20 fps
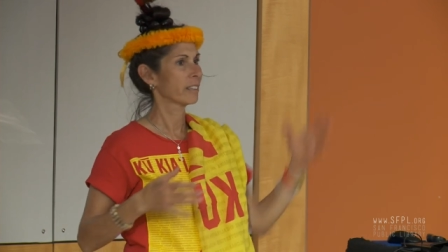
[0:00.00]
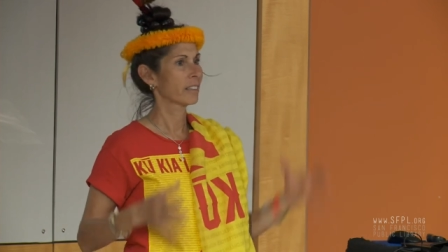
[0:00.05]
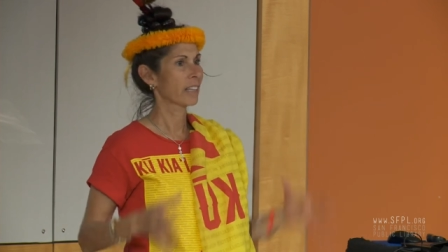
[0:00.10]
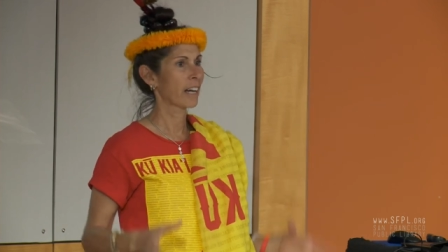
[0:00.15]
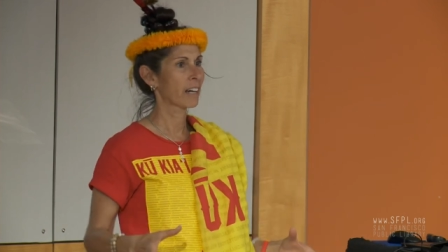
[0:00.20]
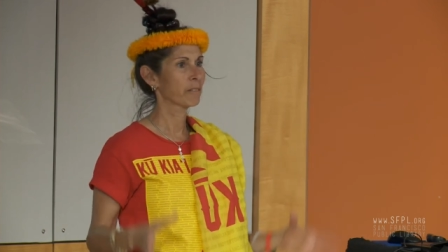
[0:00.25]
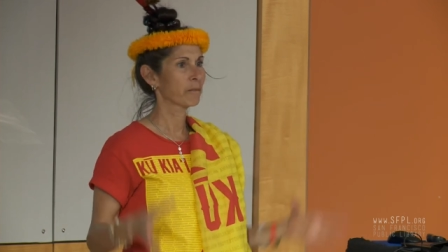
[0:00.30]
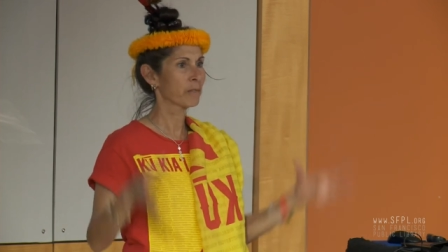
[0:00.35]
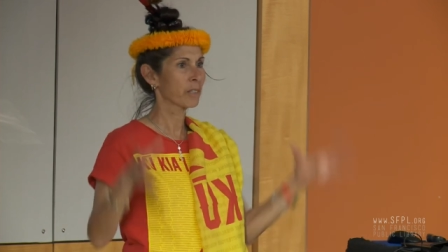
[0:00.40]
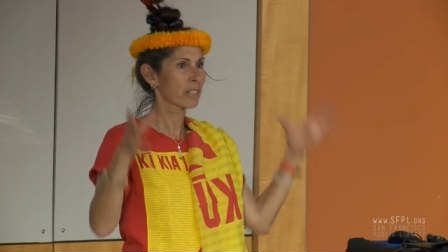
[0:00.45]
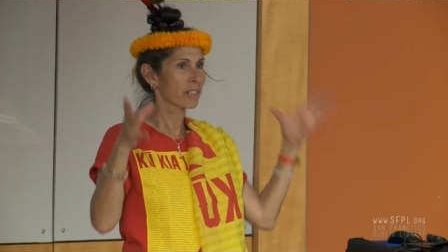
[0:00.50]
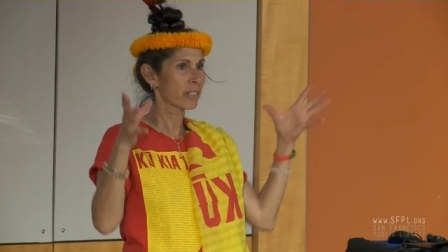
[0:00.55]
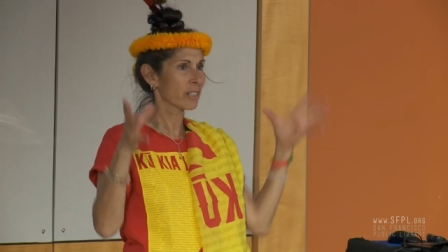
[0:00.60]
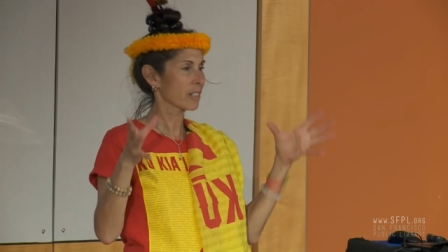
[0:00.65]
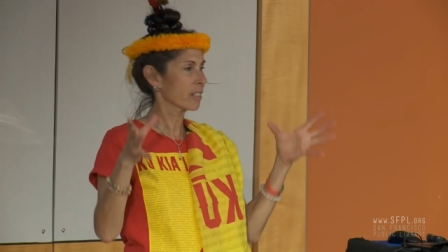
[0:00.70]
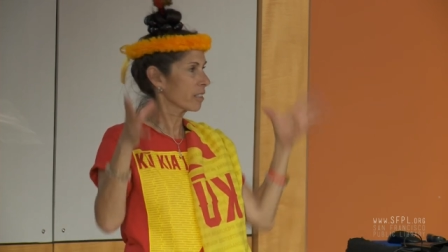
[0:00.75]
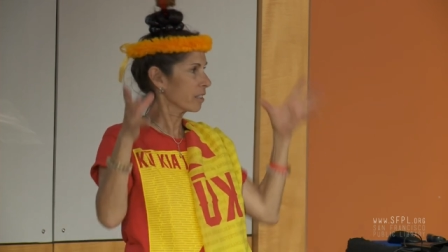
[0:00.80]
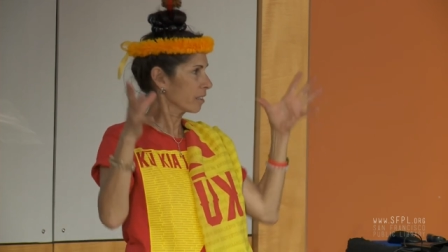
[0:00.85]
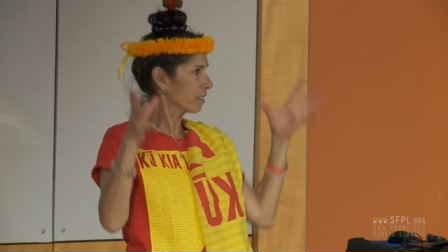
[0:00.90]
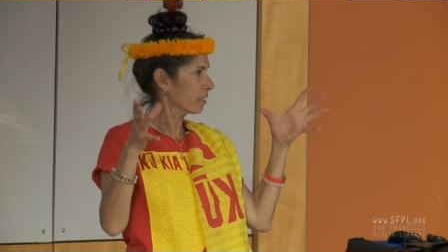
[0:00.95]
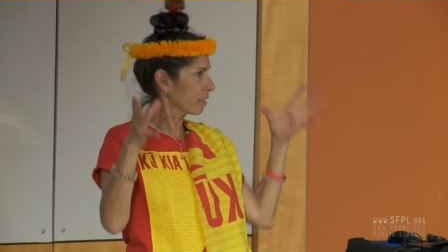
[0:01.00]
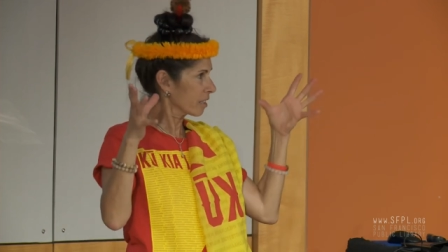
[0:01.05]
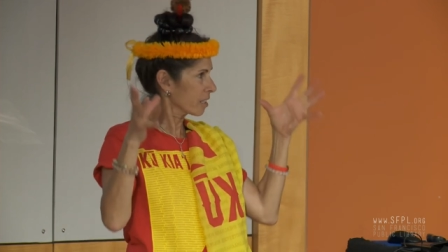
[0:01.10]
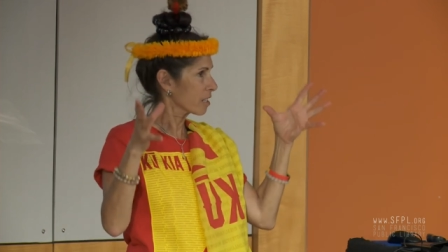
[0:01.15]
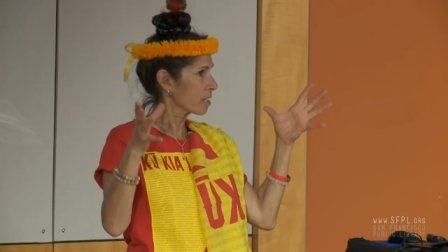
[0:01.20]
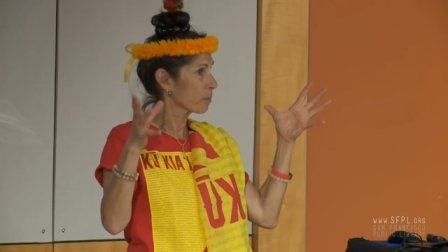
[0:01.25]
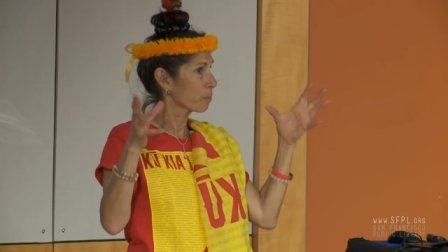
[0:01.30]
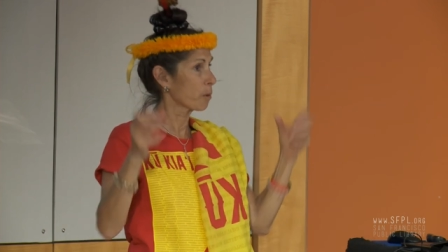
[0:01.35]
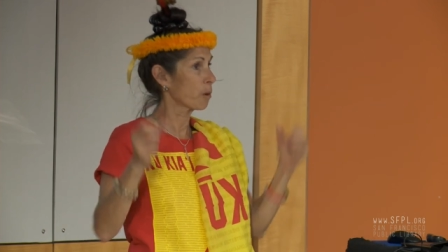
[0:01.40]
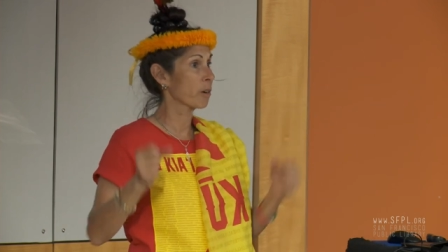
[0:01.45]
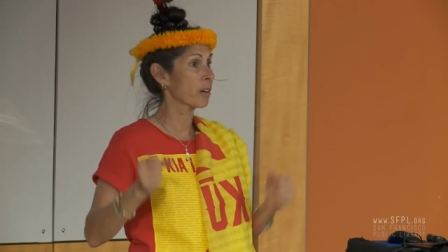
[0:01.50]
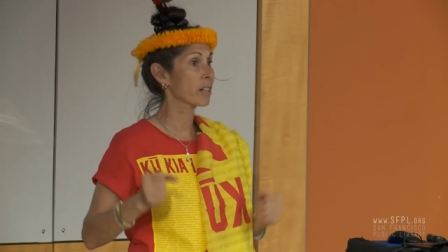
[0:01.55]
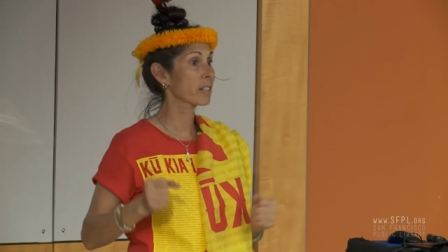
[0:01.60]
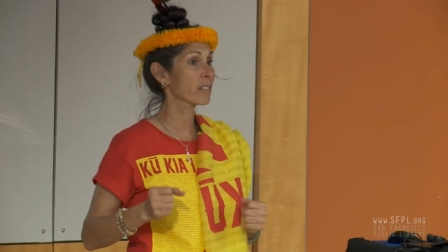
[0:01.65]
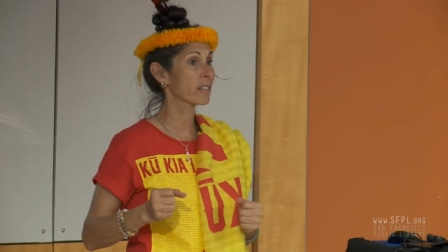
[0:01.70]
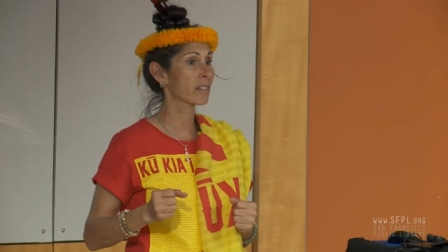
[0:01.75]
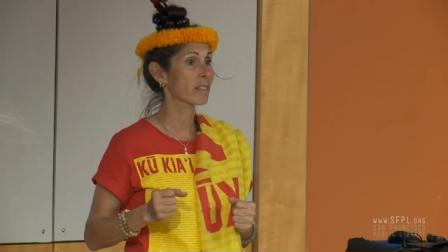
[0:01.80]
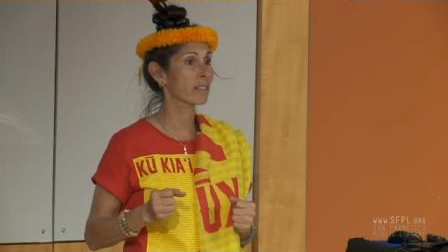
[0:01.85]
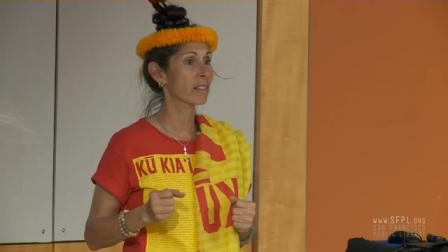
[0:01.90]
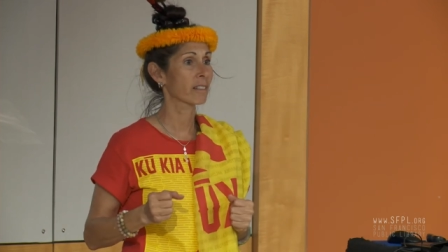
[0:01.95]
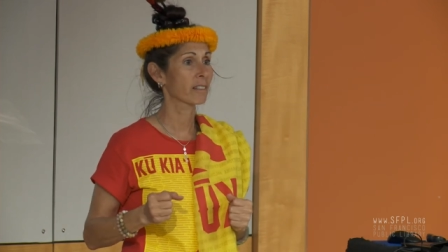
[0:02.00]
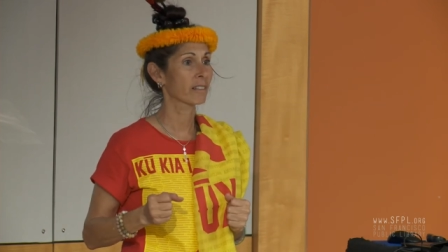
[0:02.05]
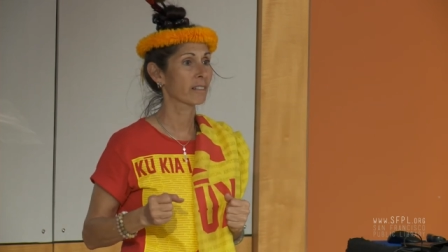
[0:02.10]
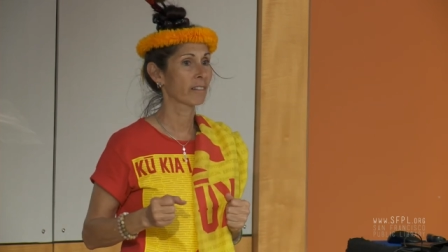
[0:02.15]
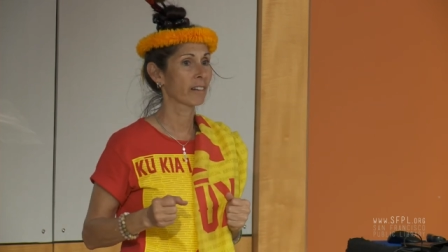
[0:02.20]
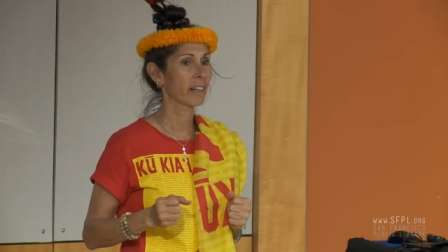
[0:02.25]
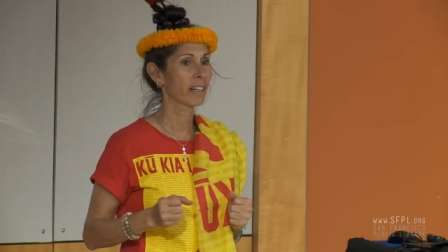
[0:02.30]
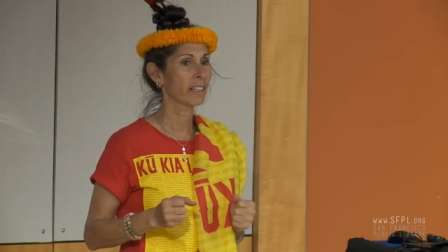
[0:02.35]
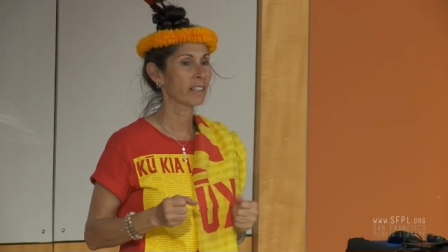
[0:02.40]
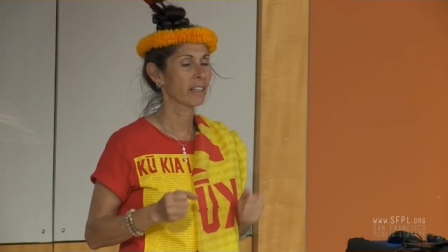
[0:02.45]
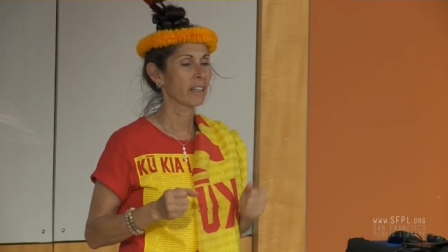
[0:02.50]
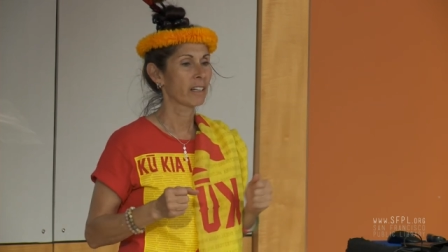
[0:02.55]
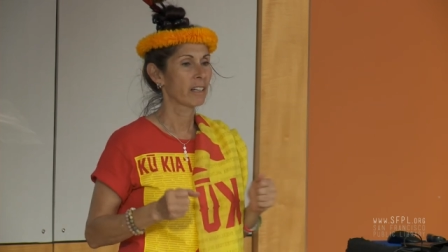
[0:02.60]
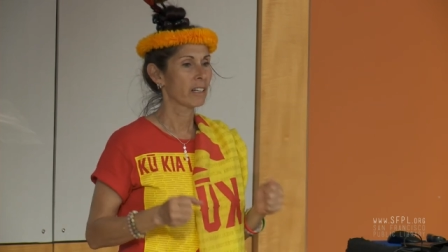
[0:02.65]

that which supports, right?